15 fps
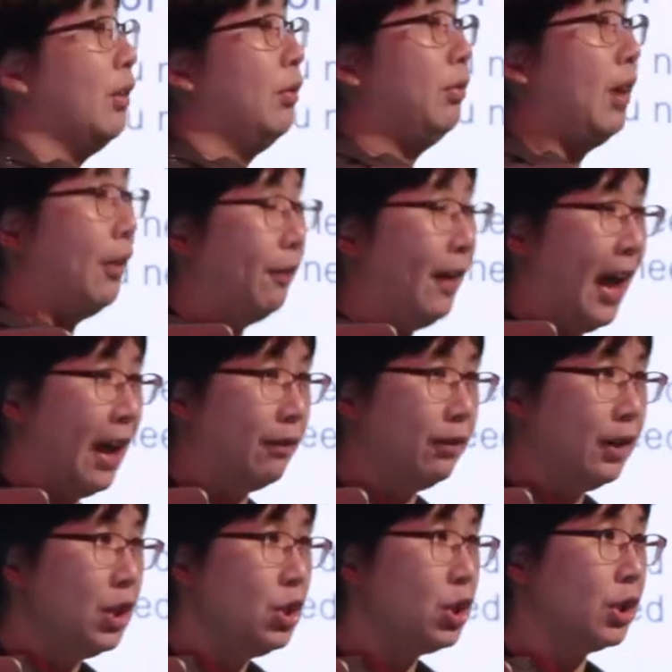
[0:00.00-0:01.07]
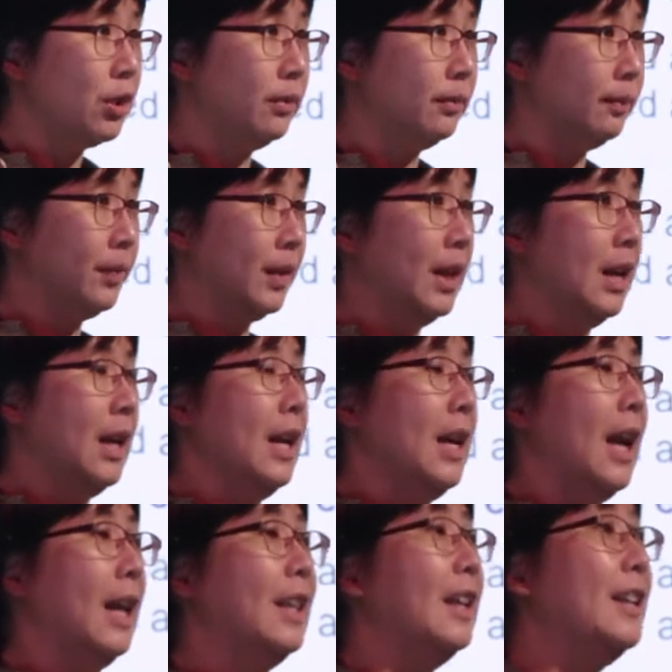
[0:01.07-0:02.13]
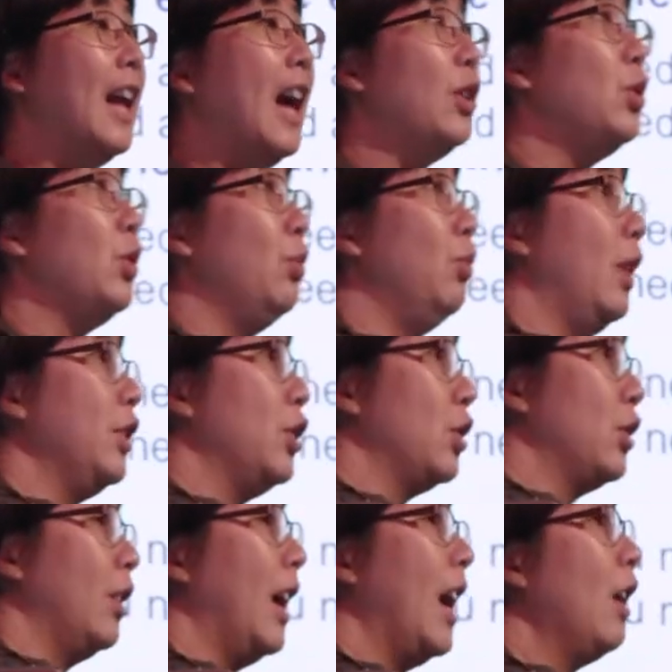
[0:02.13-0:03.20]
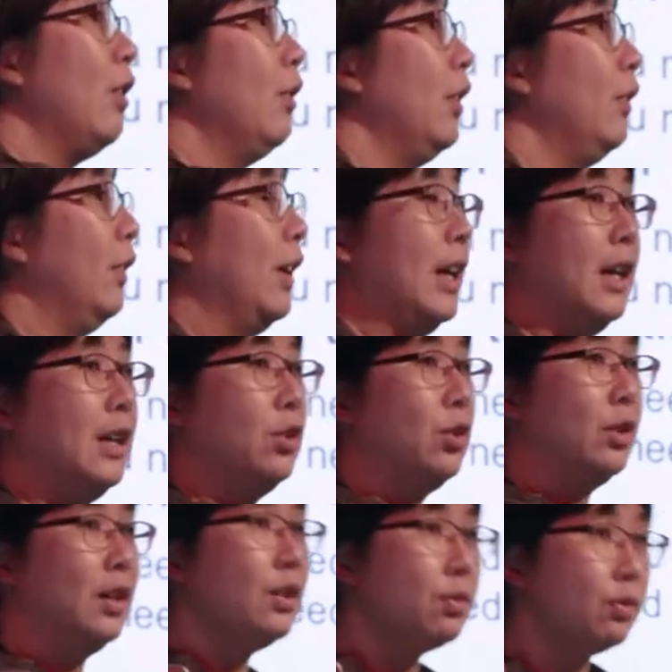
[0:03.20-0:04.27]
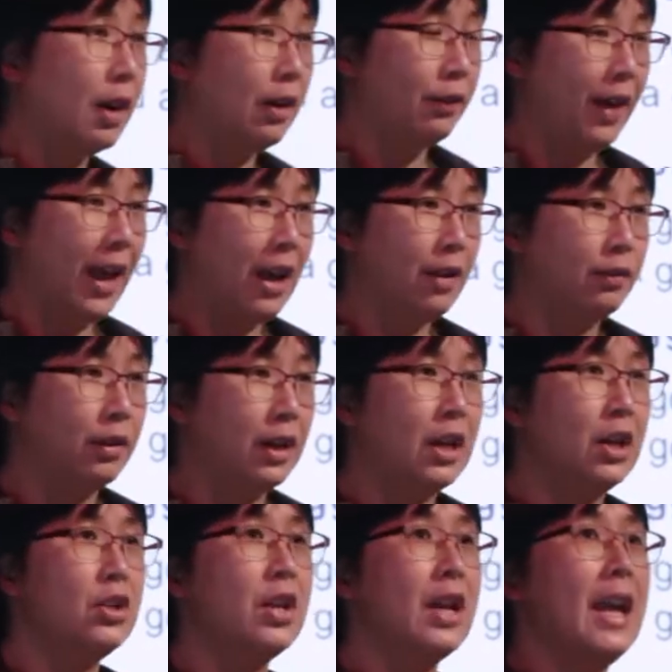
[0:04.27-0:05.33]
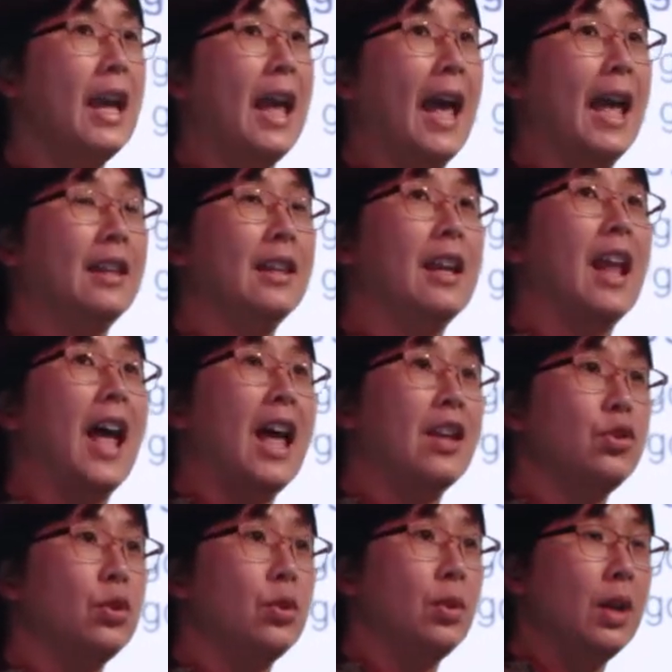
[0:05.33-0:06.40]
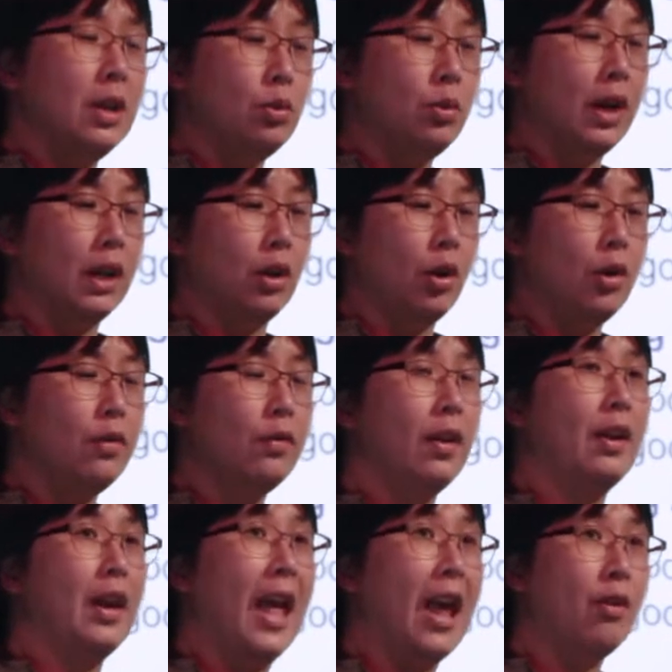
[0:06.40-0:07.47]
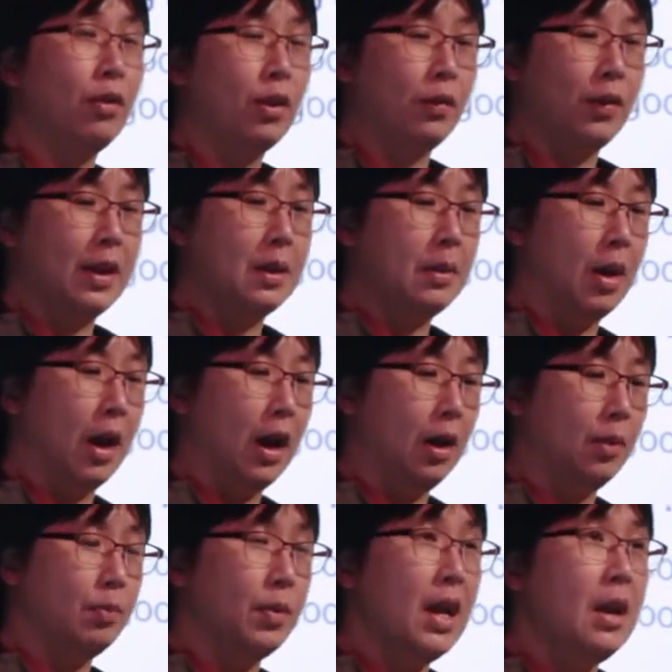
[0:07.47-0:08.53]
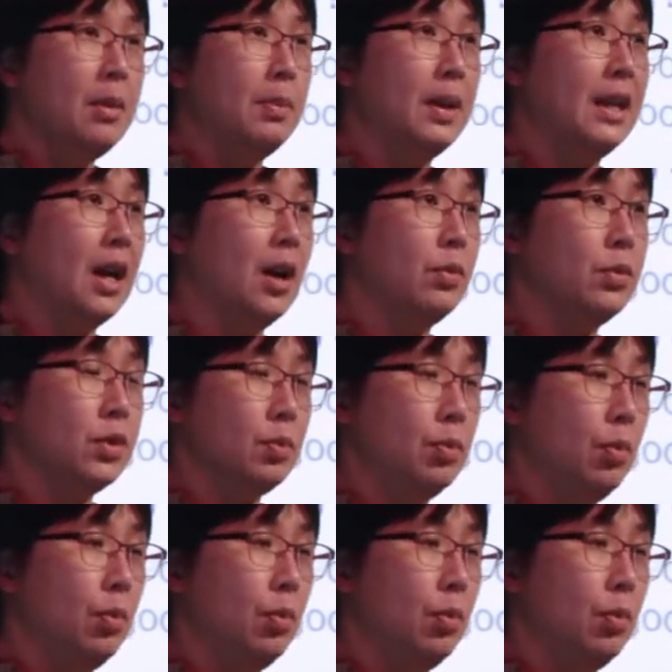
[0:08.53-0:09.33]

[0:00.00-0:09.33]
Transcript: a rough average. And then now you register everything into this rough average. And then as you iterate over, everything becomes